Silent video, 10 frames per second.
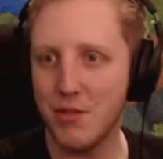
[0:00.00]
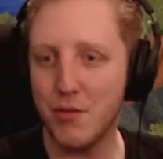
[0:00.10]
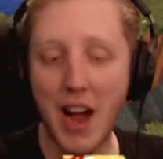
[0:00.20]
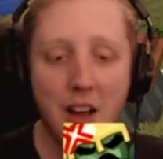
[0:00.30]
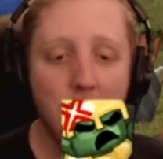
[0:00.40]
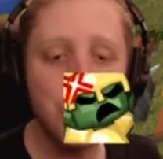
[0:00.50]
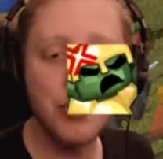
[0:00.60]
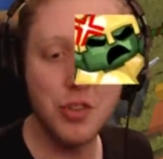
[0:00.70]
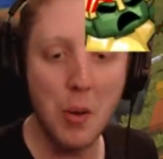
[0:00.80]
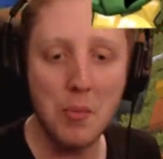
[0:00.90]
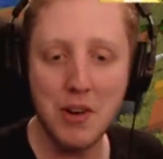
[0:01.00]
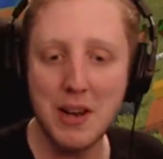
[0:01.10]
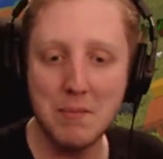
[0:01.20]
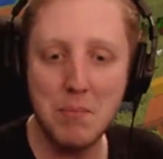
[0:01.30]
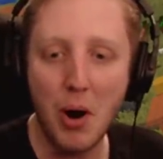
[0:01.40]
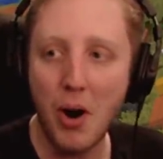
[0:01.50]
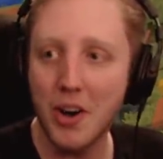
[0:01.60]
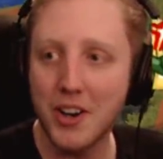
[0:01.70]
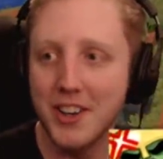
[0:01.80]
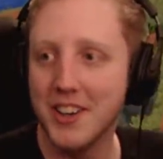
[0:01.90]
500 sub train.
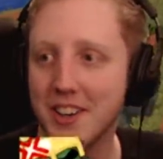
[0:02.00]
Pog.